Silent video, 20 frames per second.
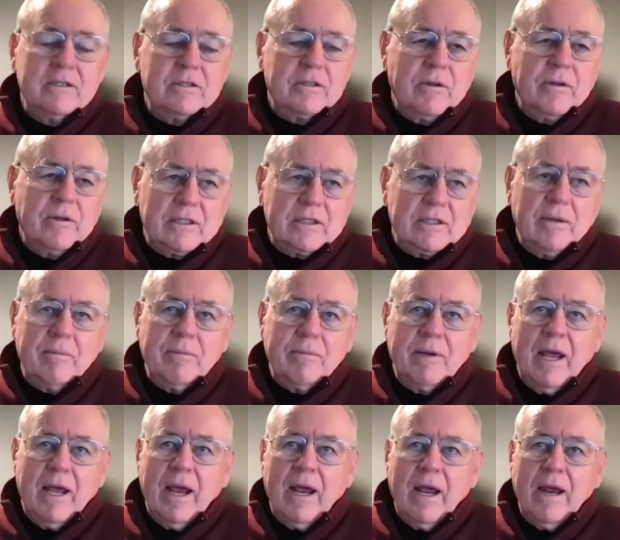so that
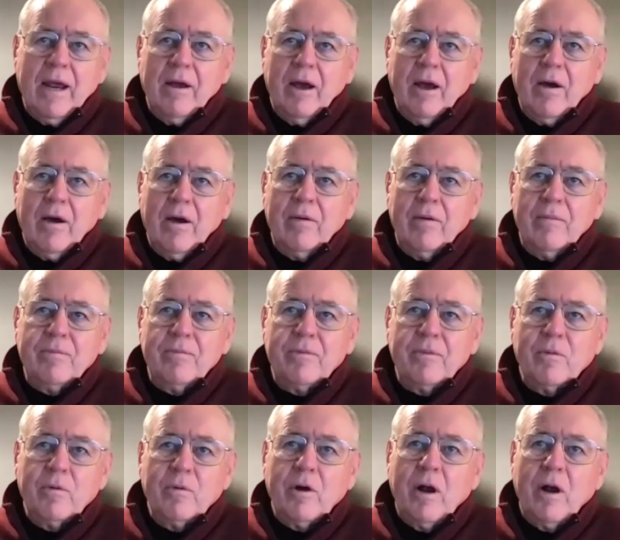someday
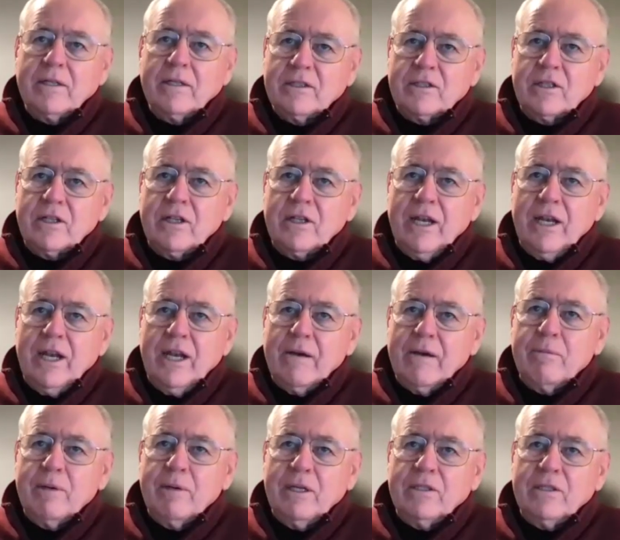we're not just cleaning
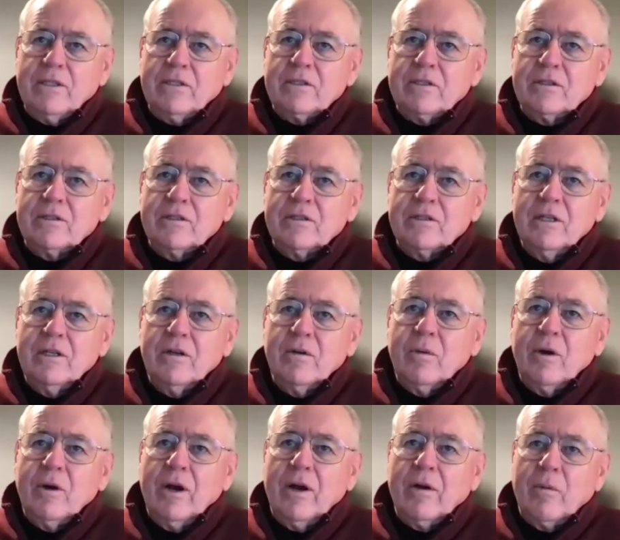up beaches.
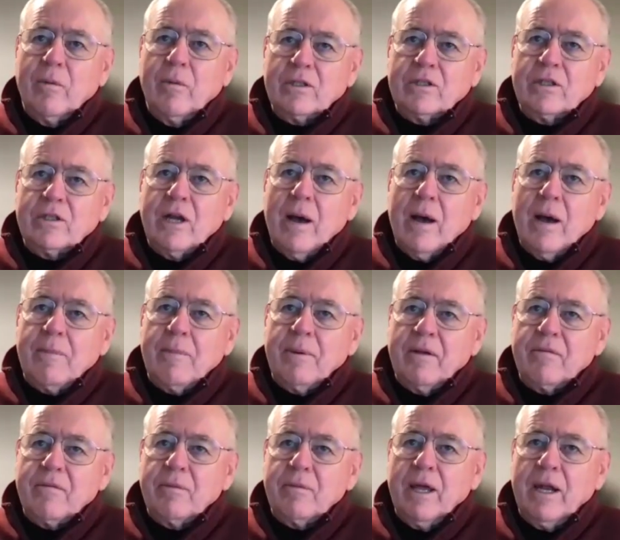We're
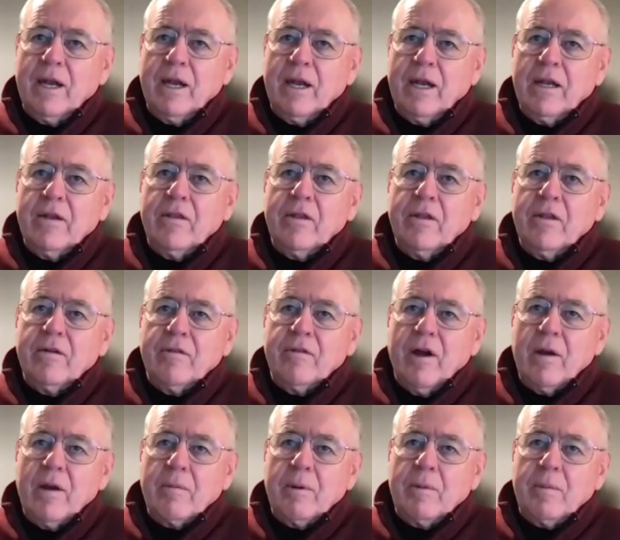stopping it from getting into the
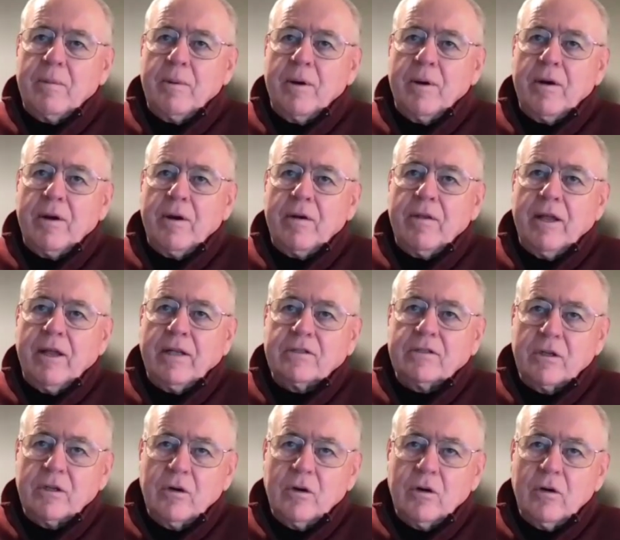environment, period.
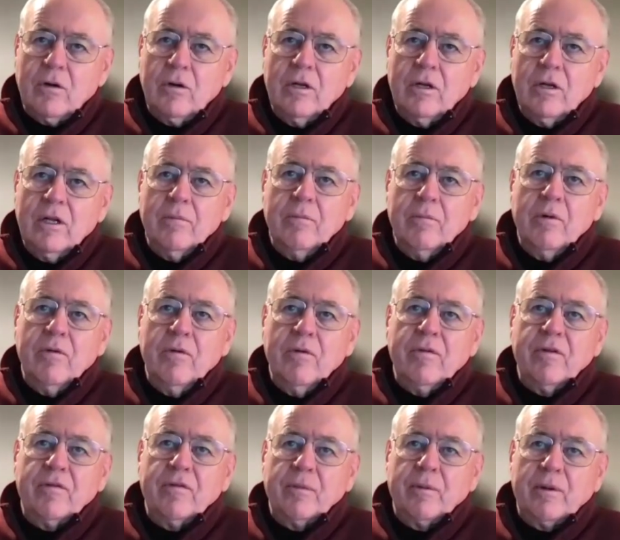That's the goal,
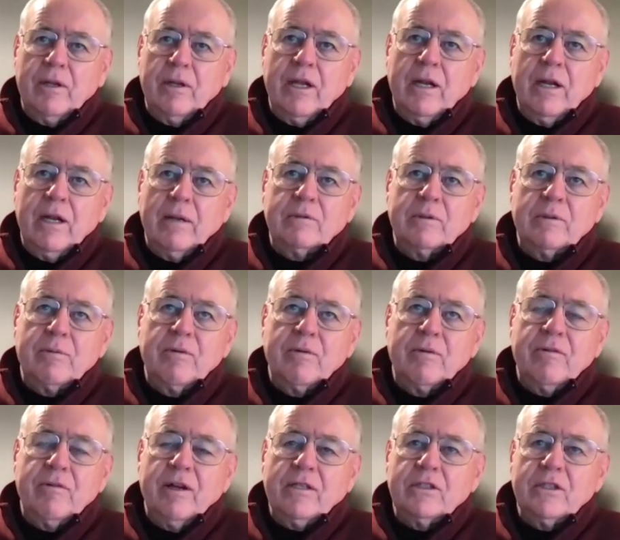moving from cleanup to
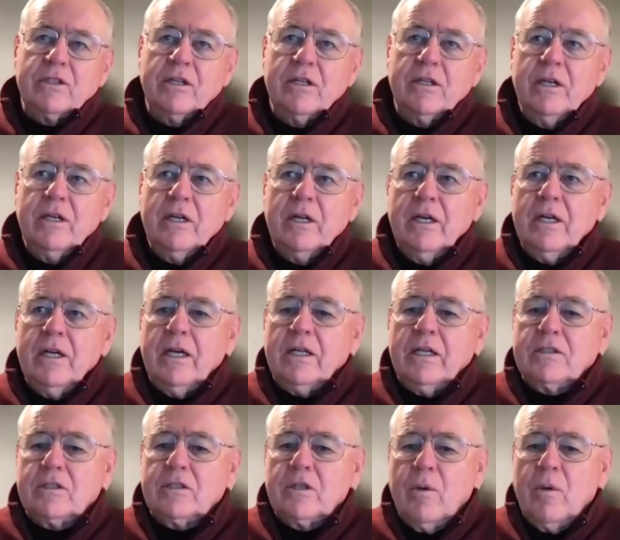prevention.
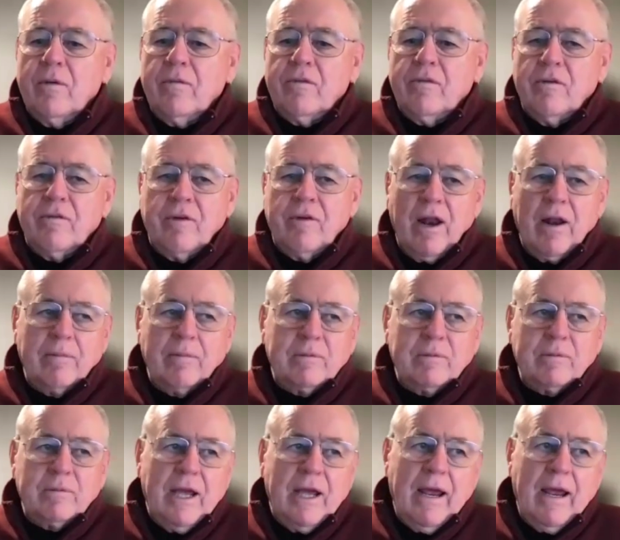And so we've
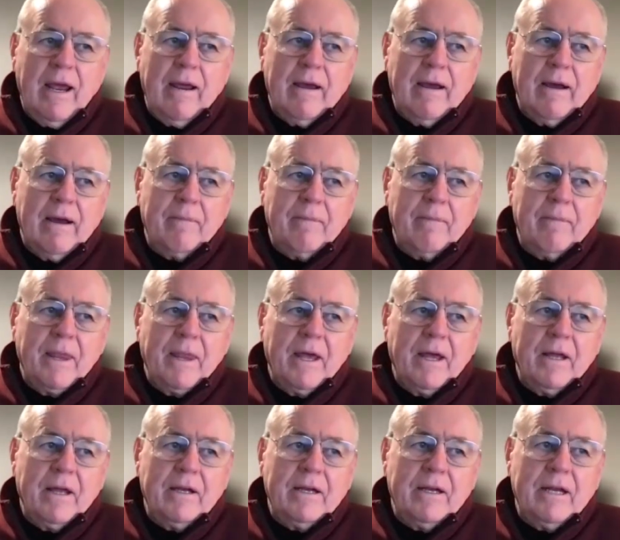developed
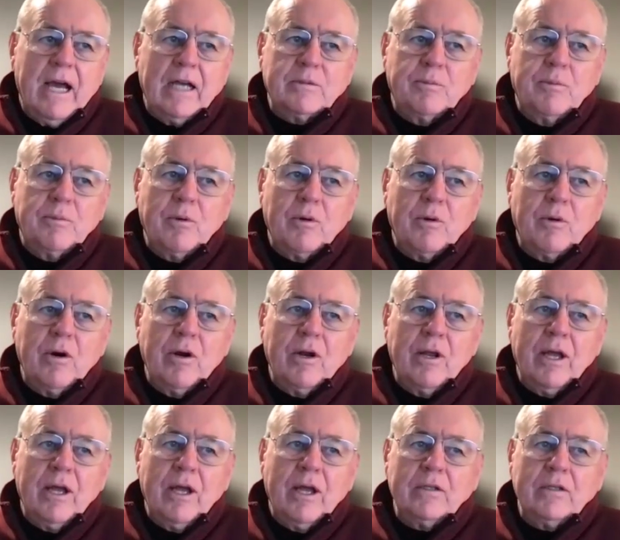a
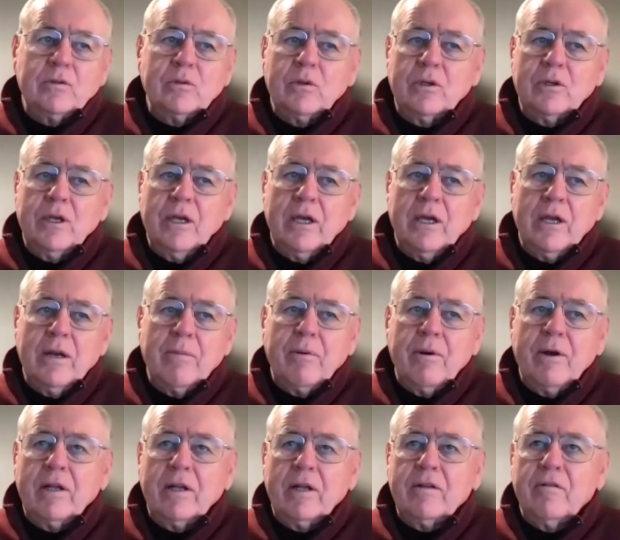dashboard and toolkit and
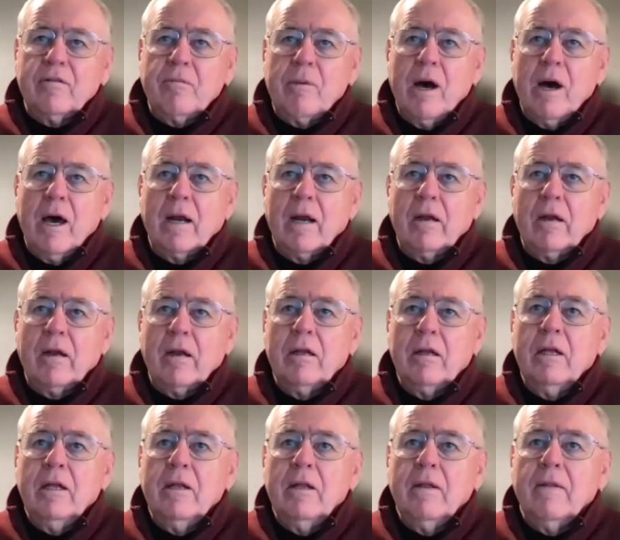predictive
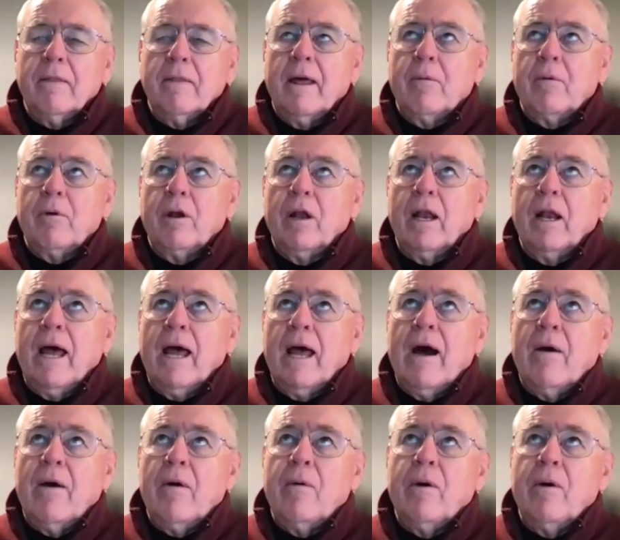model that will
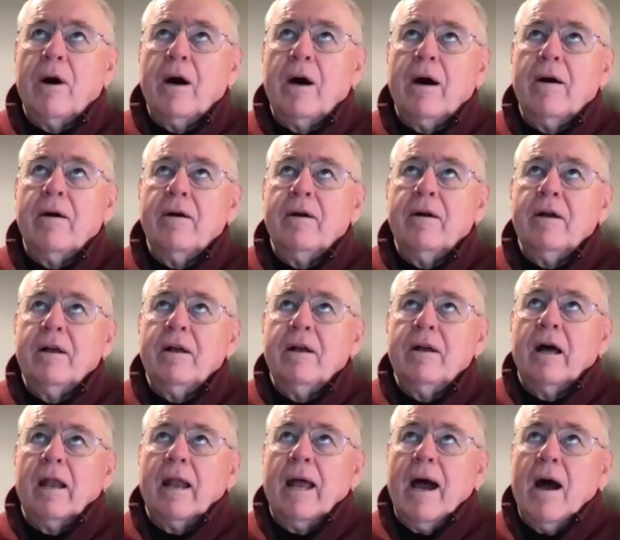allow
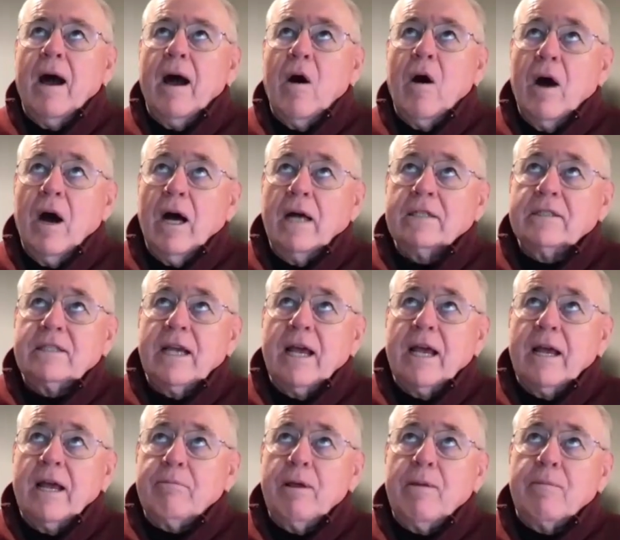us
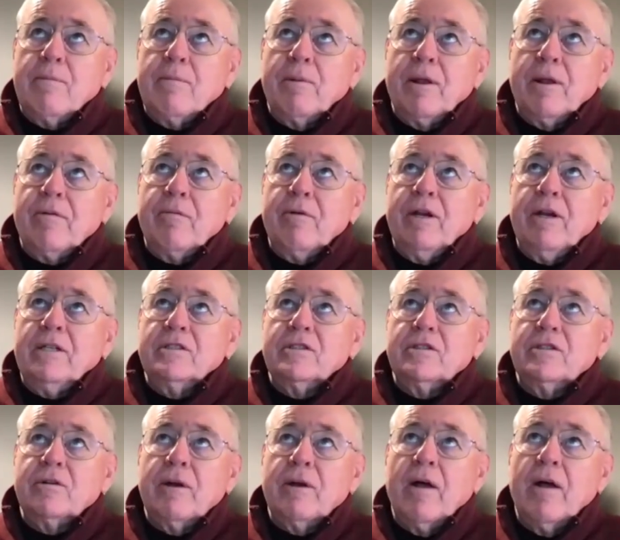and people in
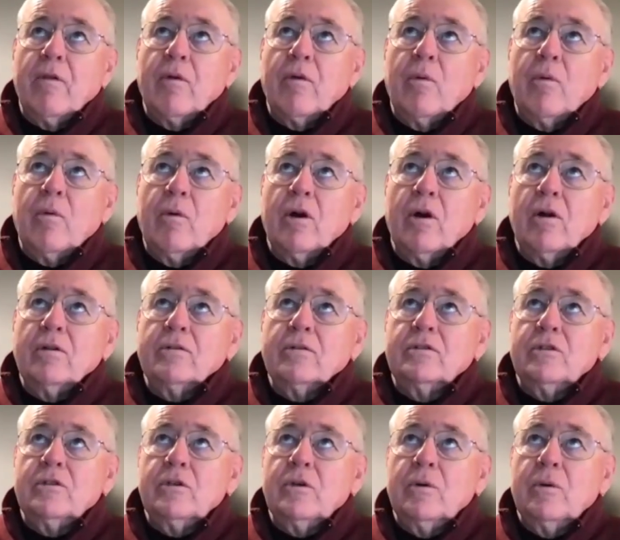regions around the
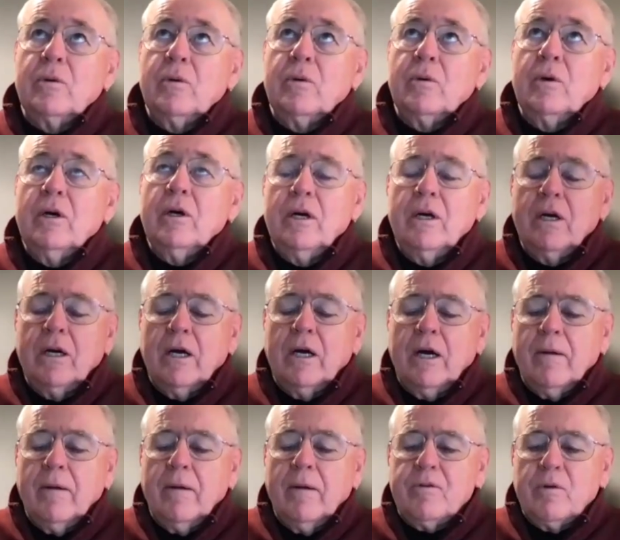world to
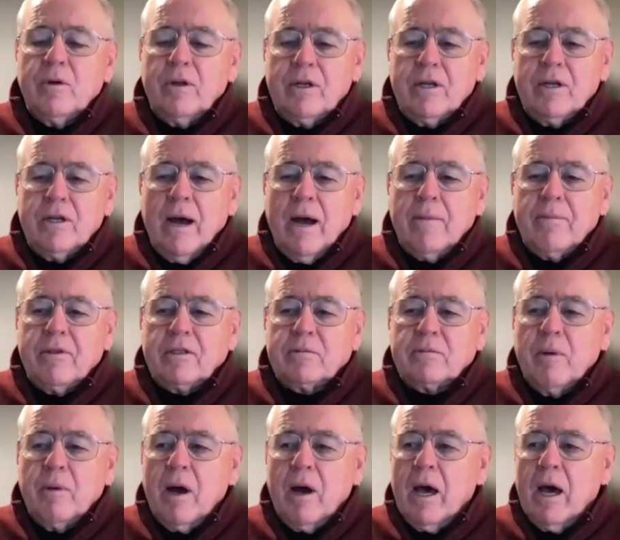adopt
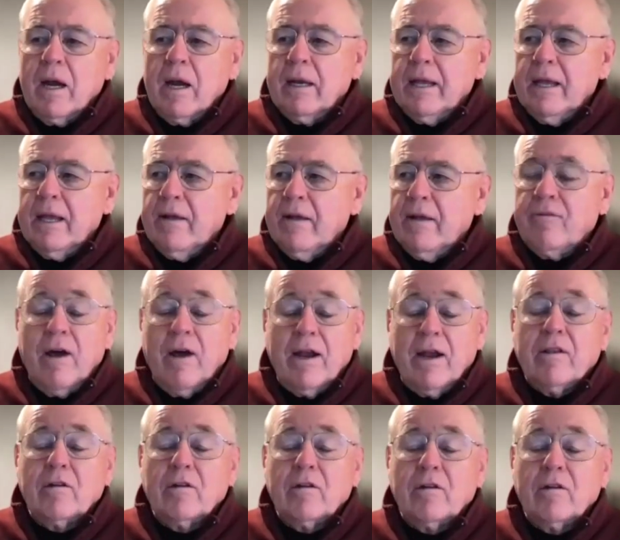this model and
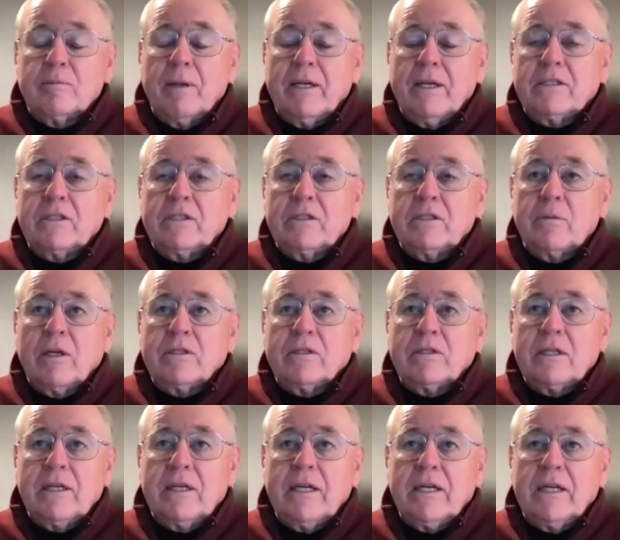find those places where
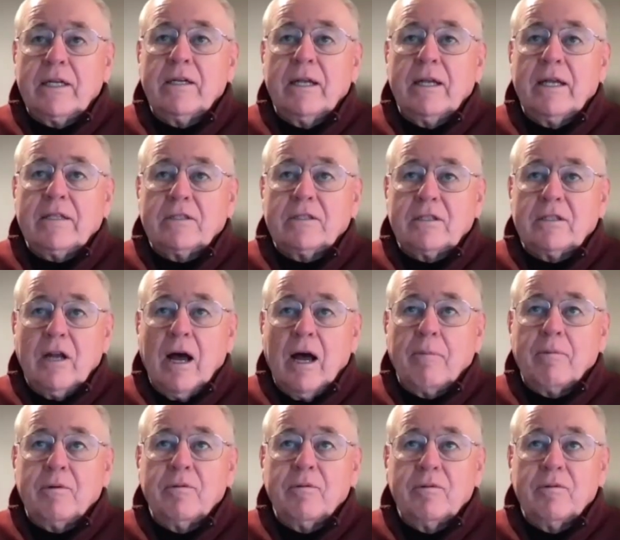it's leaked and
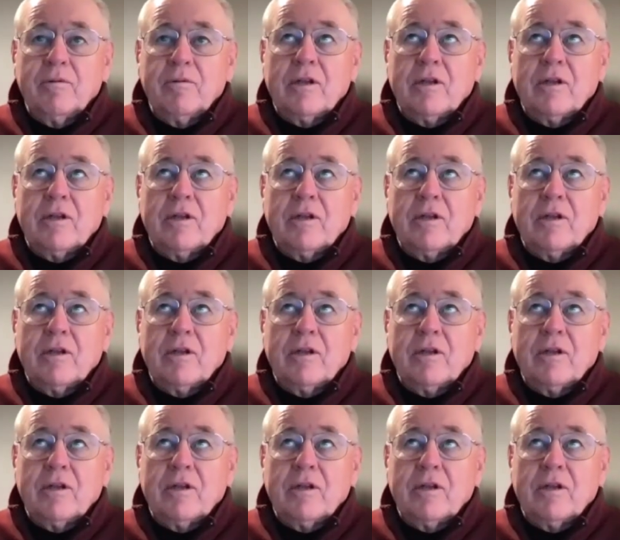stop